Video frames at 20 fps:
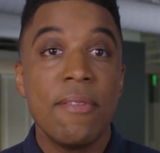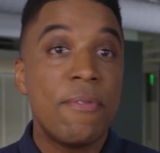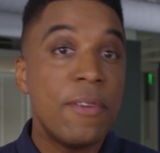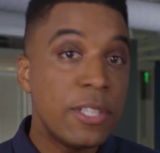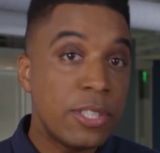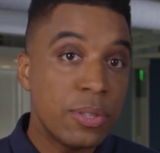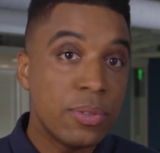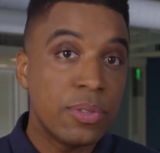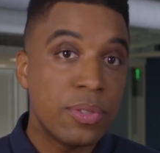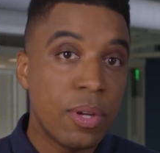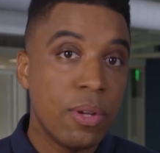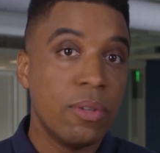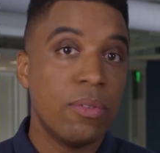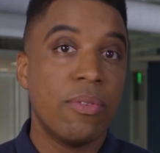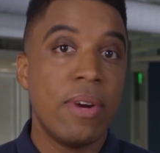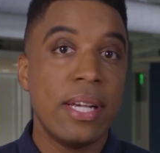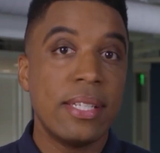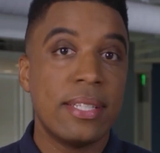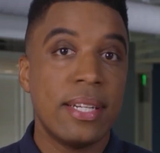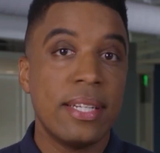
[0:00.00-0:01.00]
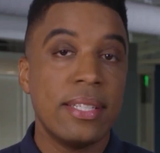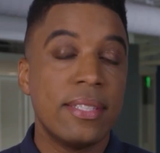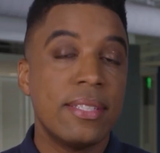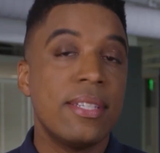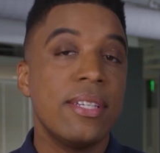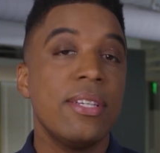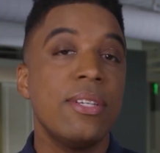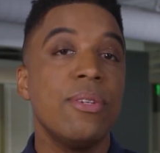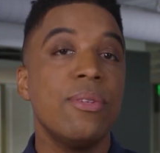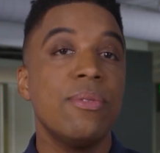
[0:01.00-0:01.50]
Officials told residents
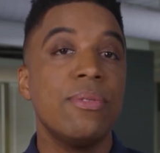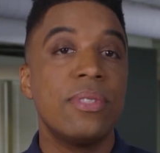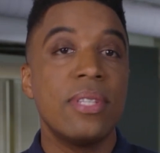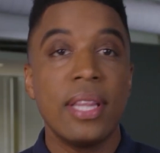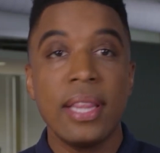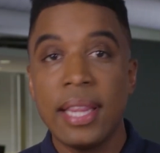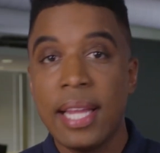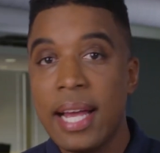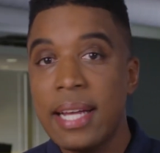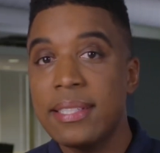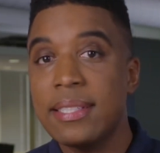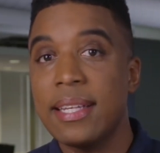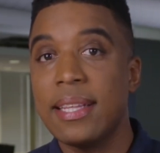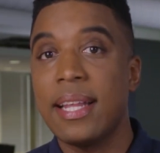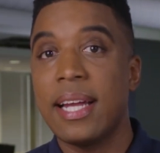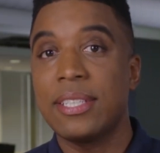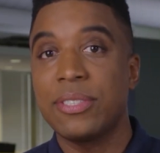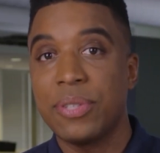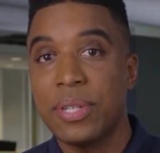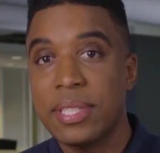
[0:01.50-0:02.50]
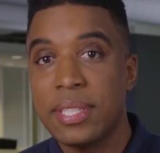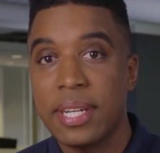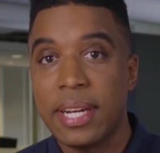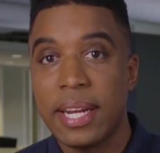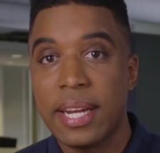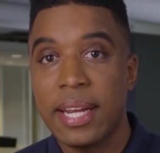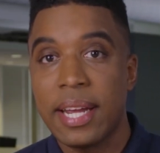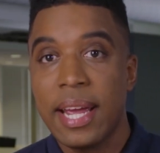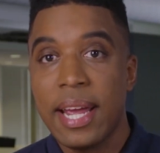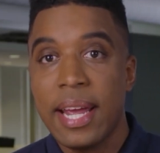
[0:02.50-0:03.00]
to use less
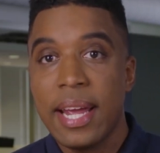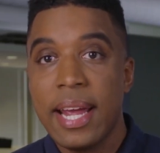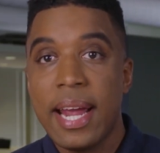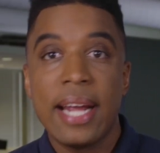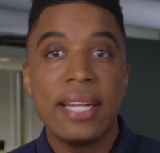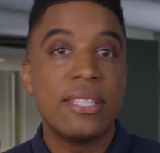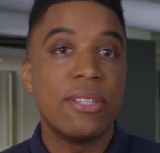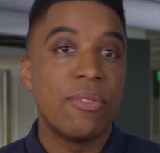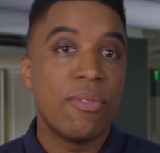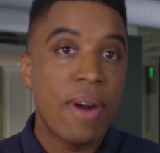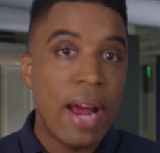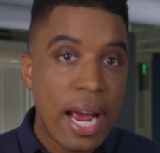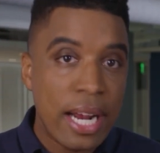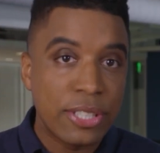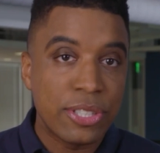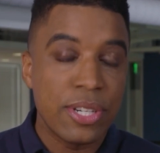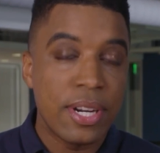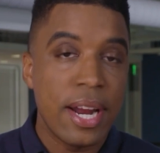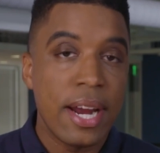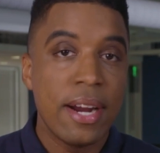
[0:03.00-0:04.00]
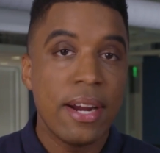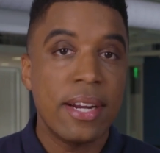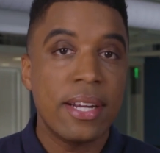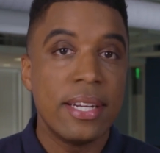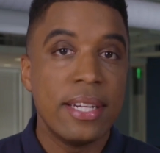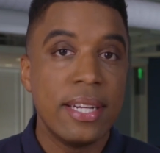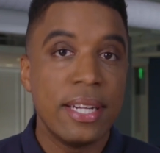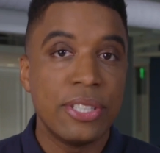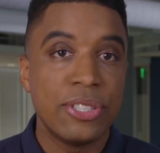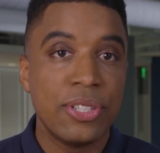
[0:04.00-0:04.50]
electricity and to ration air
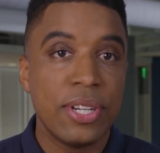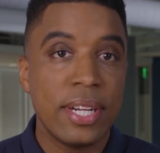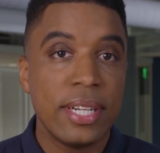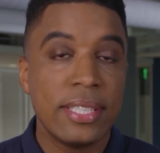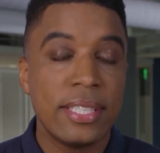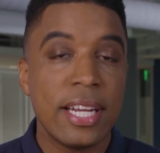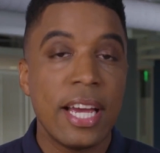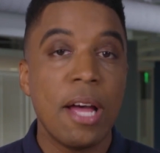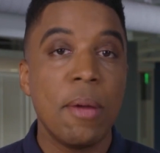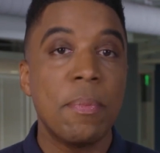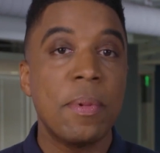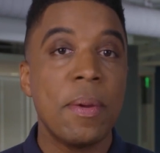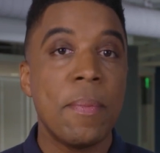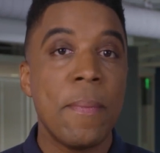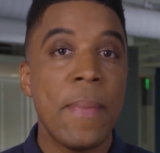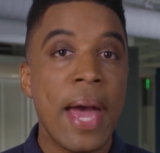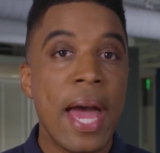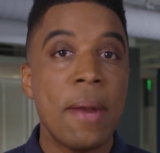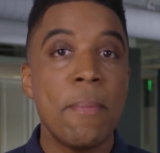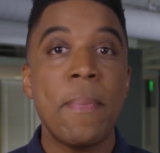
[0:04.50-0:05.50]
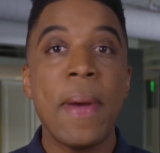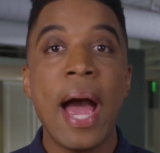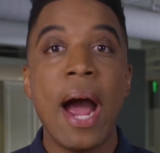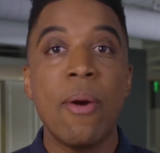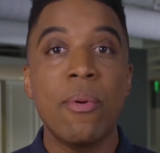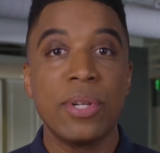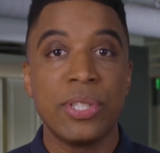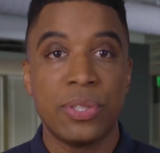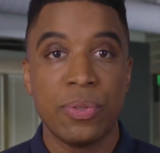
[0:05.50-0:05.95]
conditioning to help combat power